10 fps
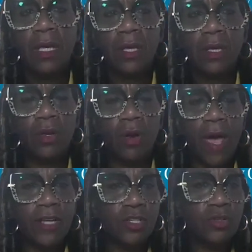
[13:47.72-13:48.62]

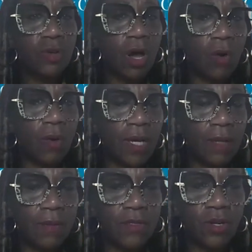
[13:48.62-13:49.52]
As you know, and
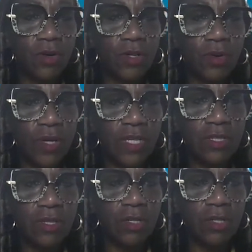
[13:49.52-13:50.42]
I'm sure in your
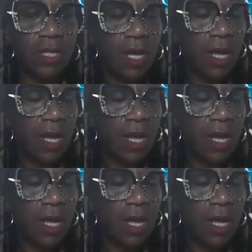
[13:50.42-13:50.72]
research,